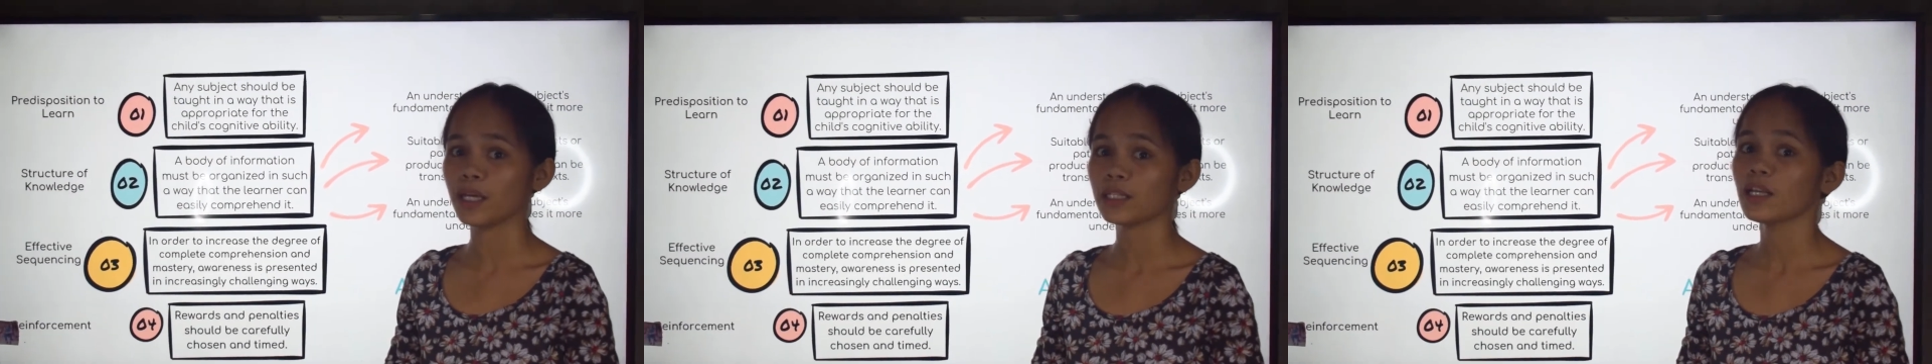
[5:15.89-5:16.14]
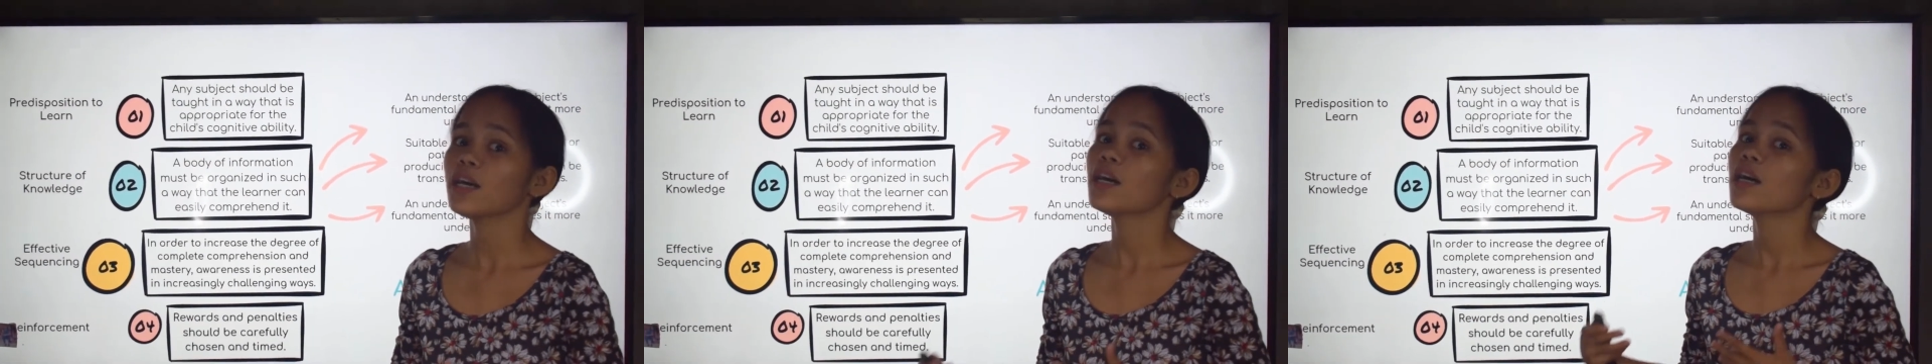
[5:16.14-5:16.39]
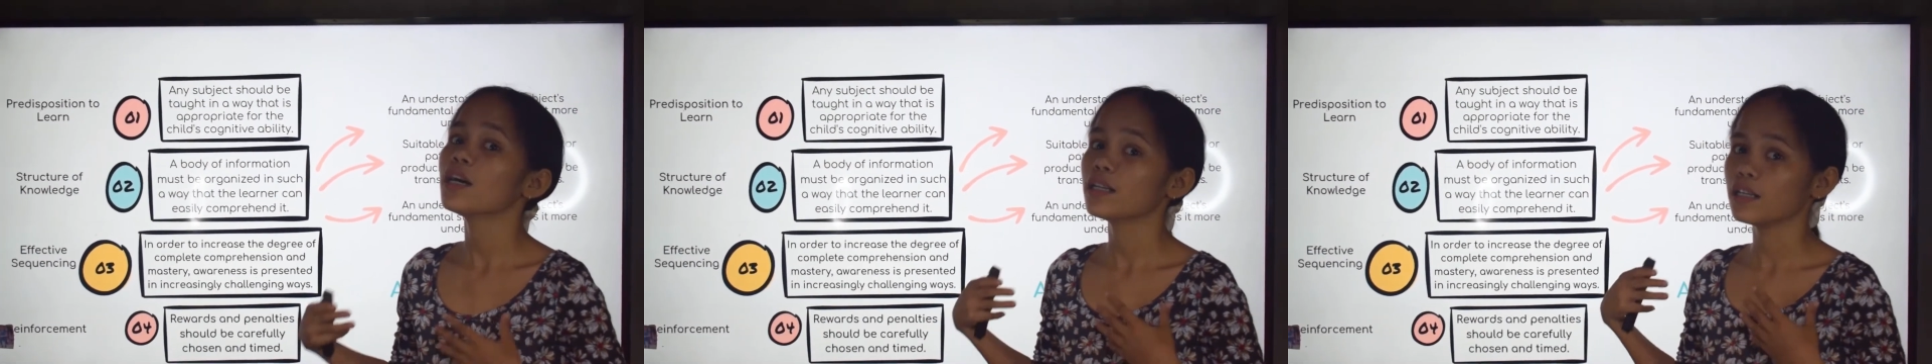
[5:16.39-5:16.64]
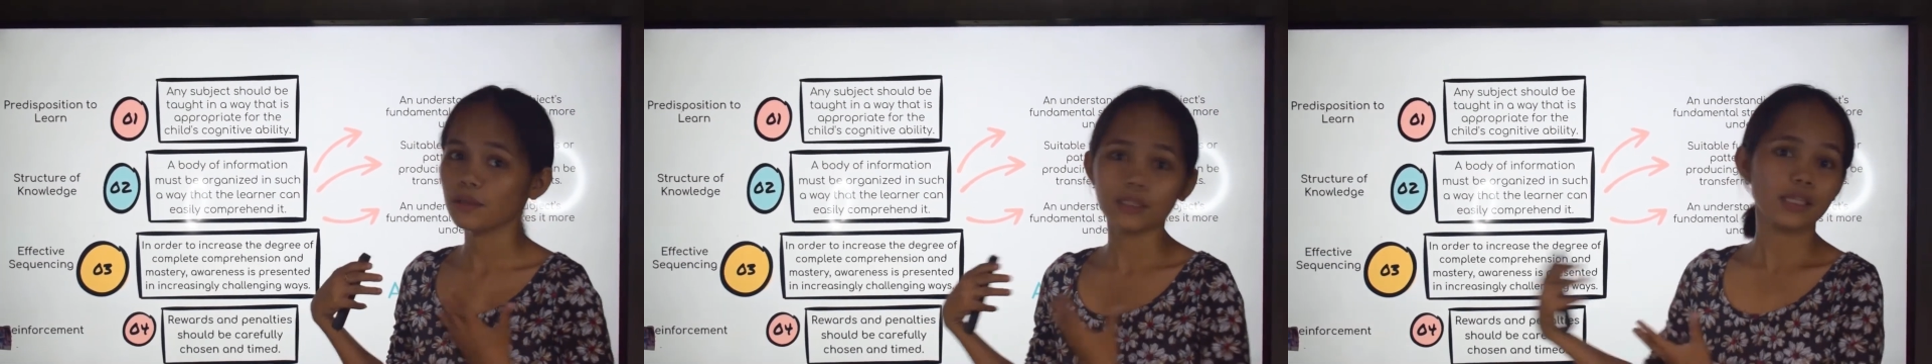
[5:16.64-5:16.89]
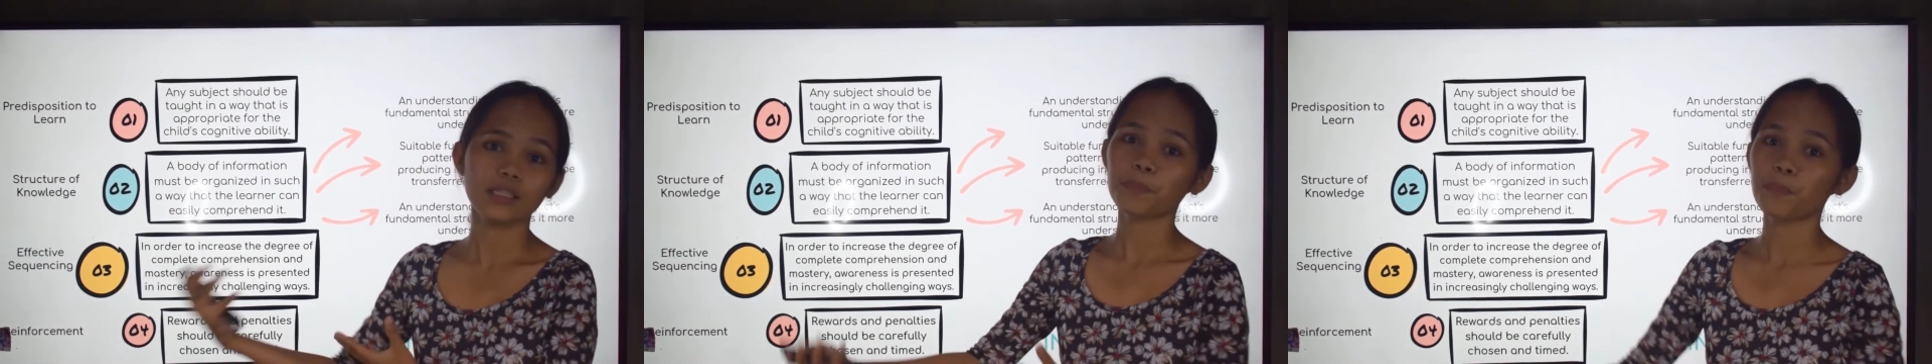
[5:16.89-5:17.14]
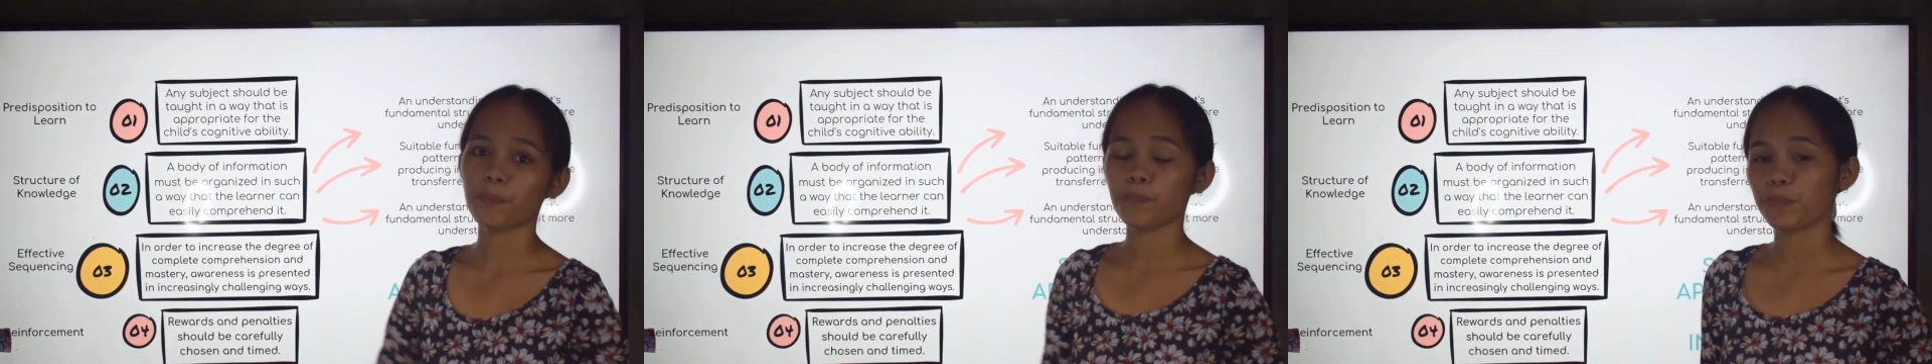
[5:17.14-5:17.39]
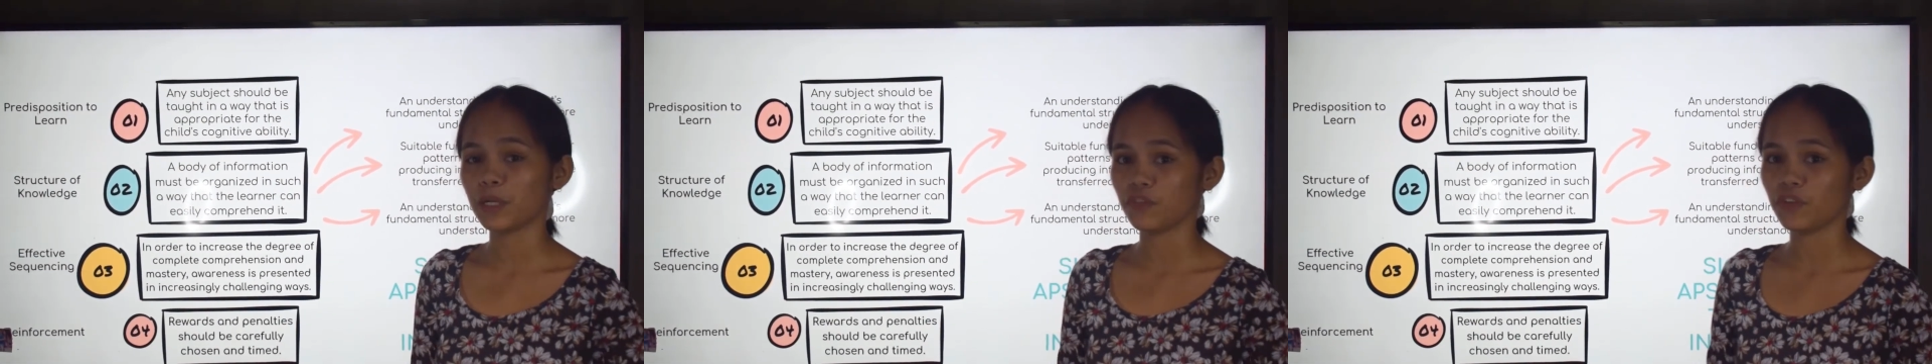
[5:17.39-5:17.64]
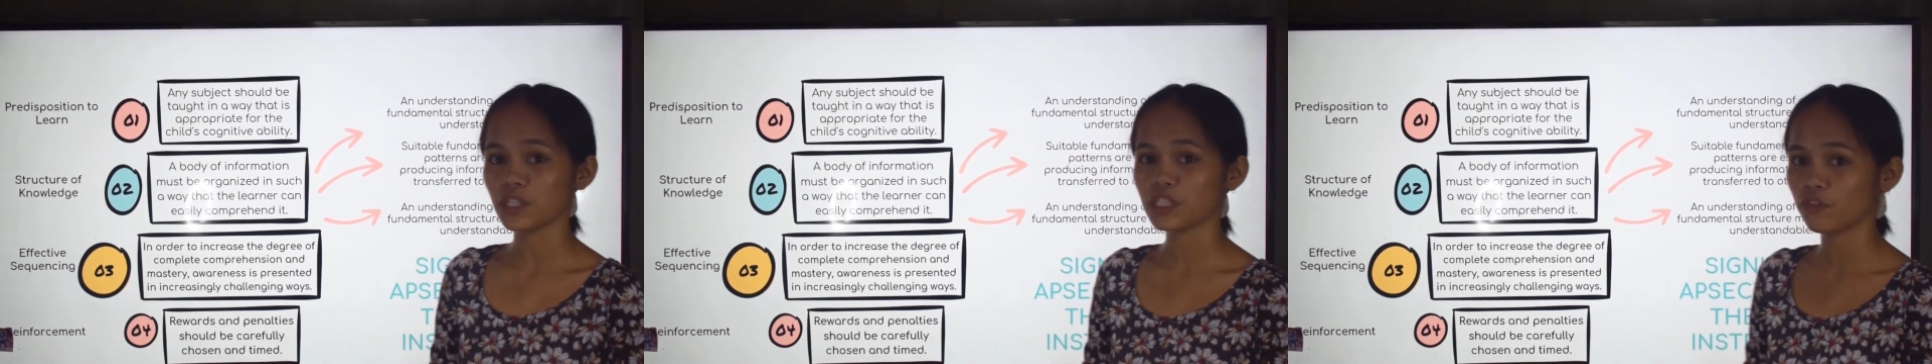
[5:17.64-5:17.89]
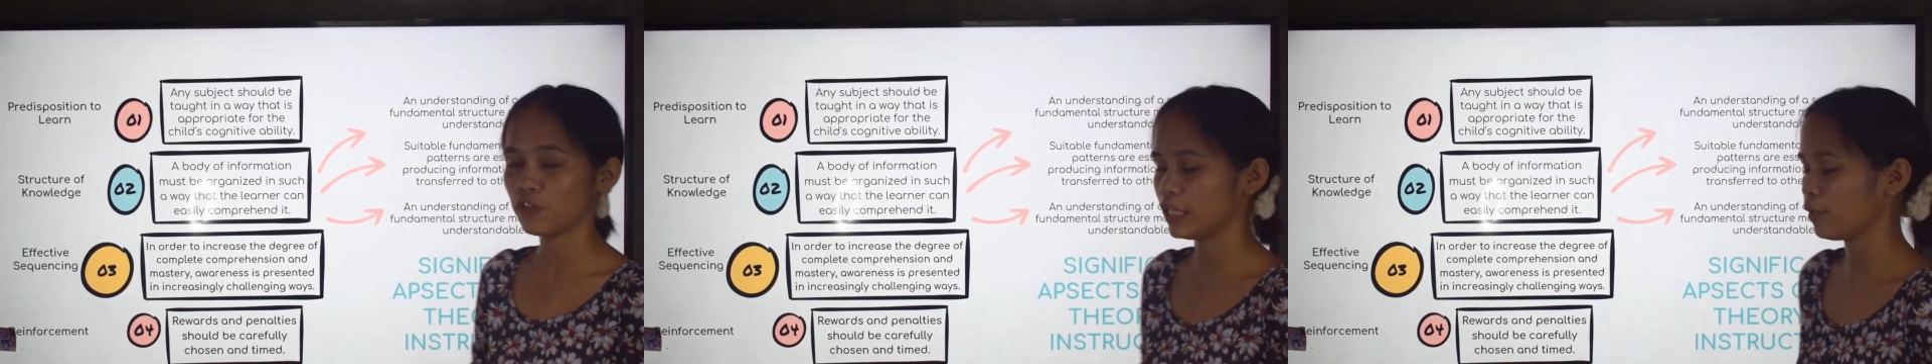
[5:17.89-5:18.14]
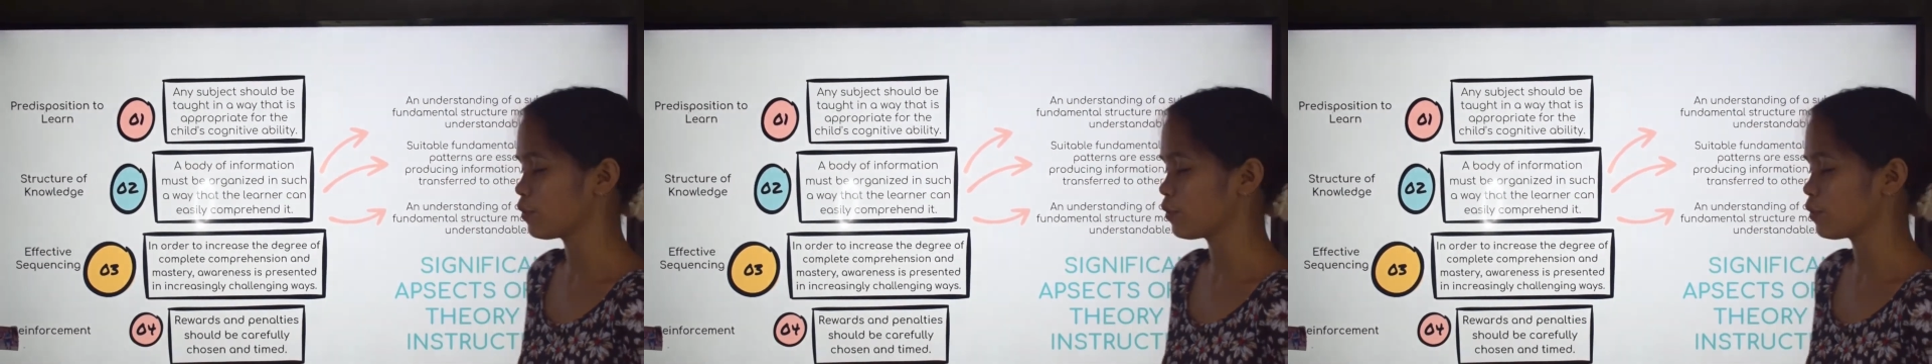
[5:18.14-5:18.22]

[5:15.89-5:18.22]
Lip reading: it in the previous video.